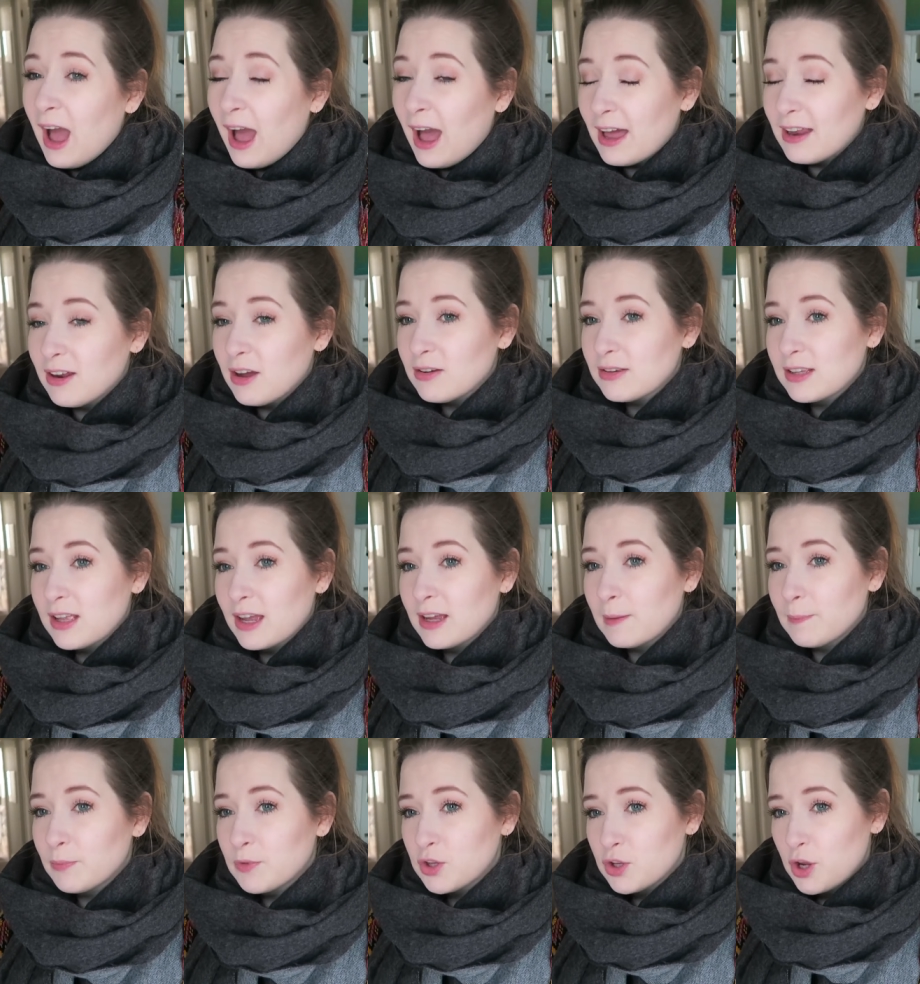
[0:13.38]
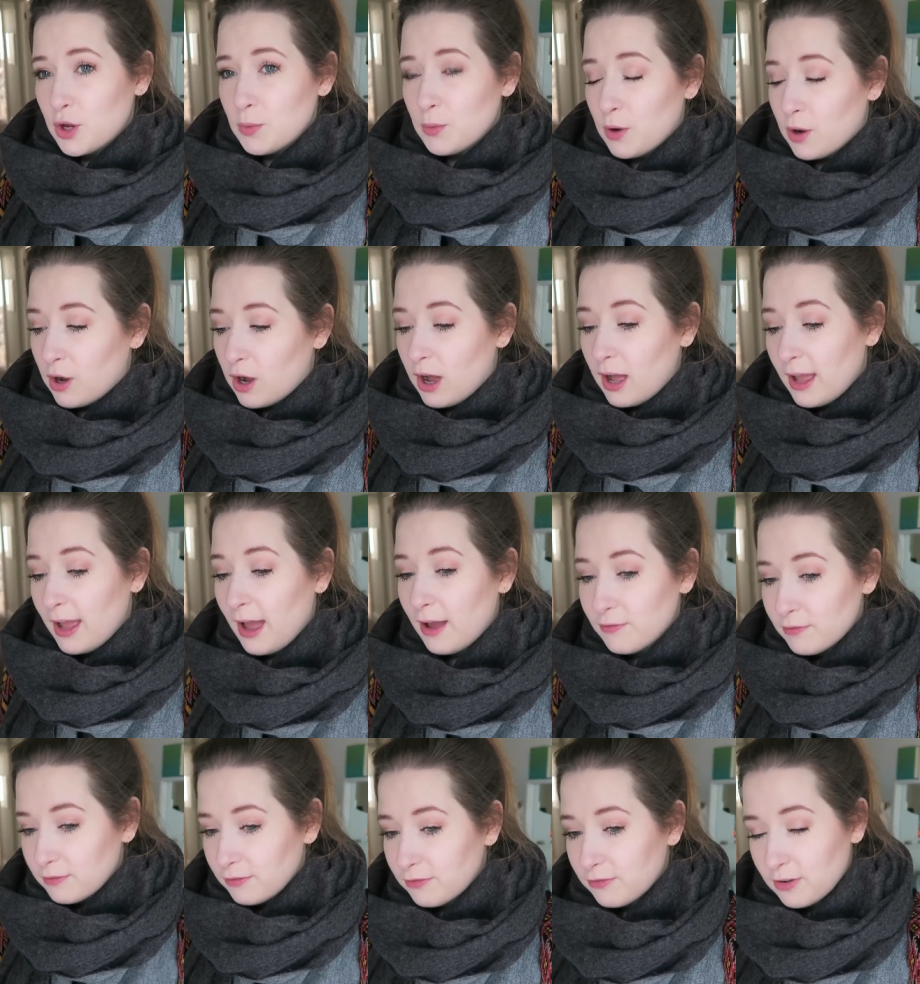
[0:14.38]
And I was like, do you know what? I
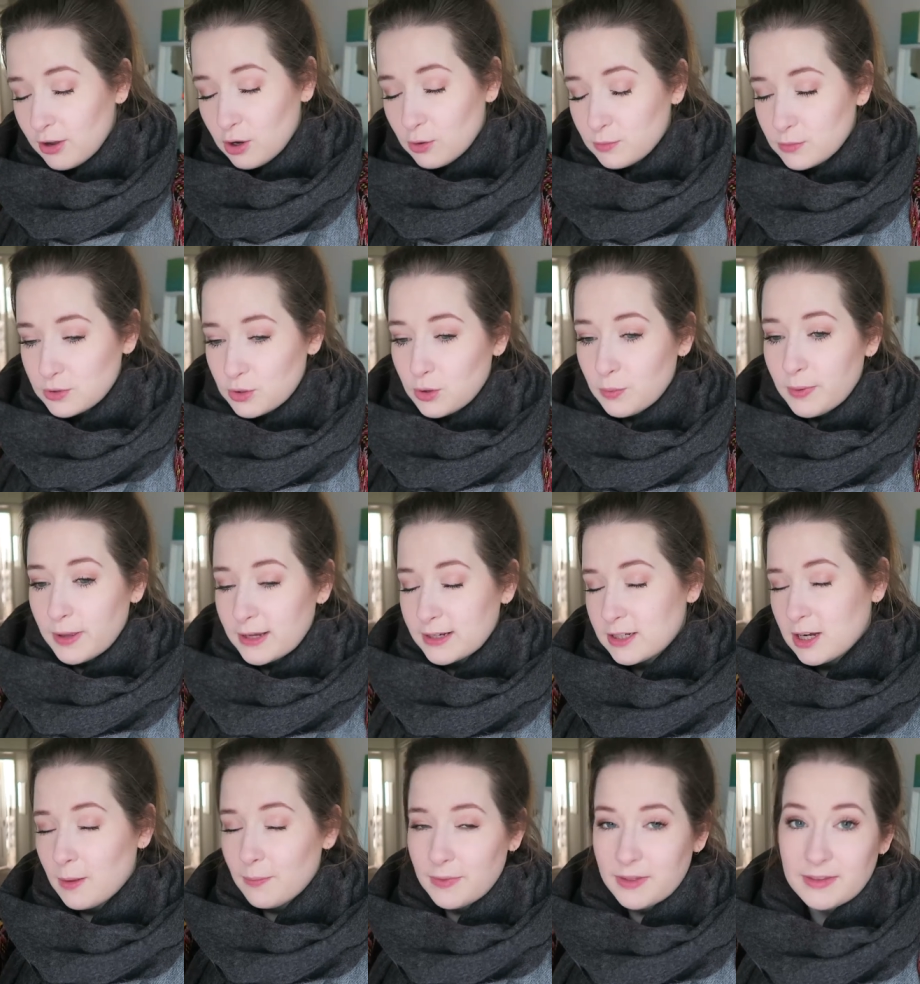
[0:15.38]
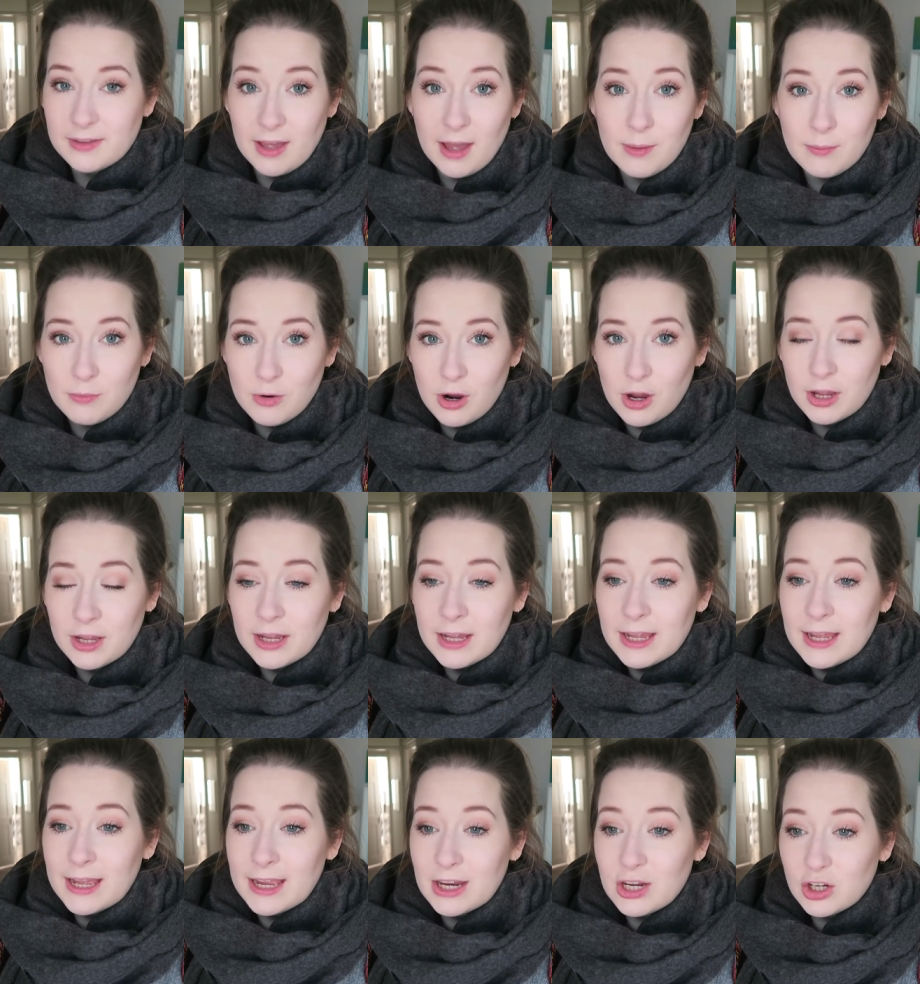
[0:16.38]
haven't filmed or picked up this camera
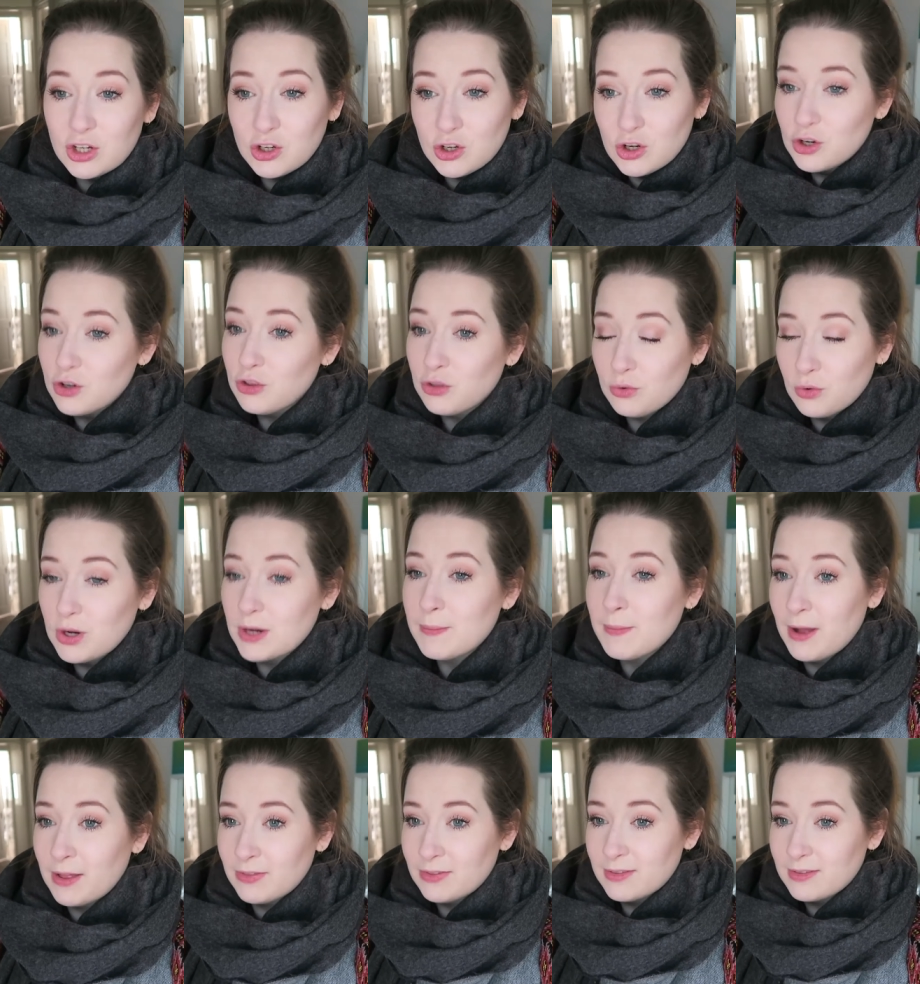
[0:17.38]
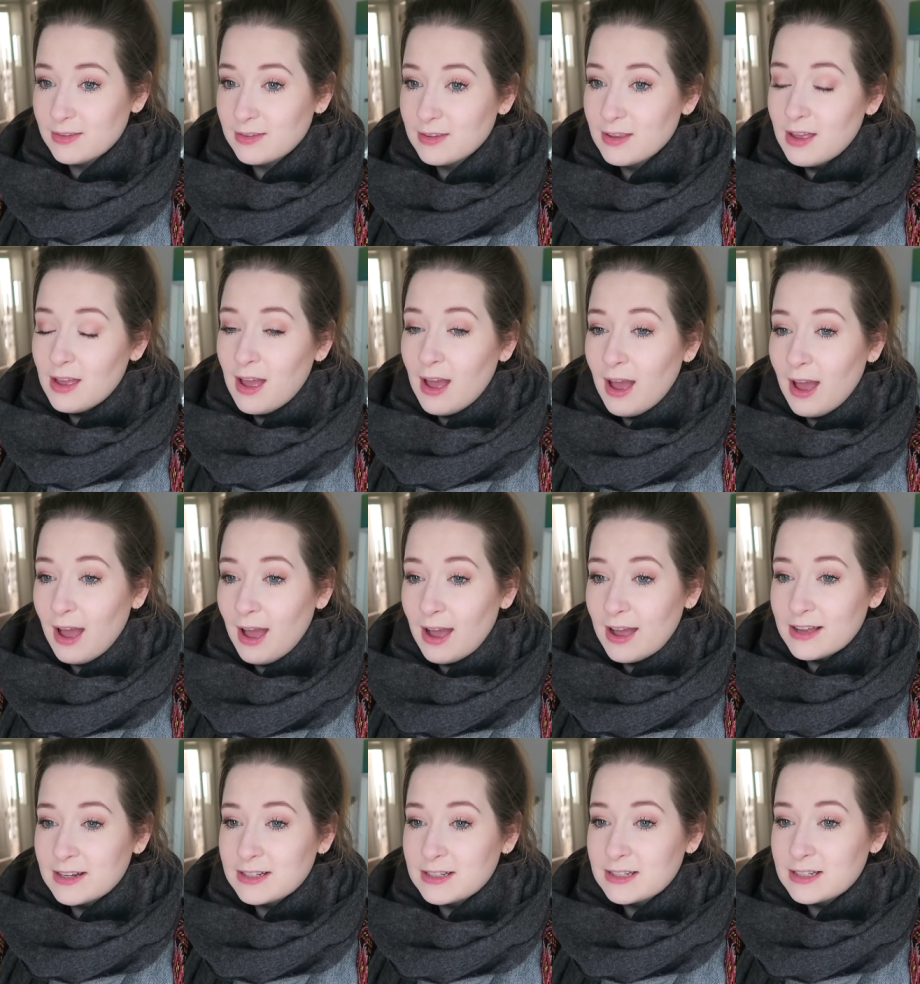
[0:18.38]
in a good three months
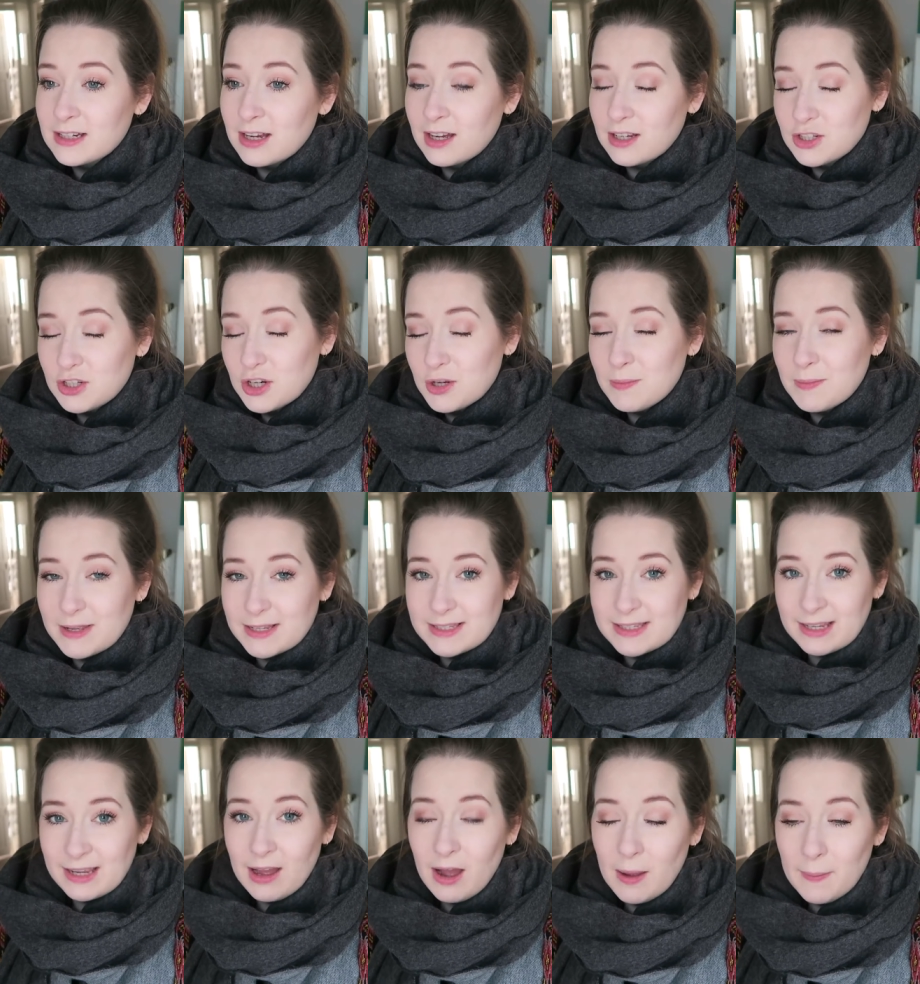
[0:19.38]
and I do miss it.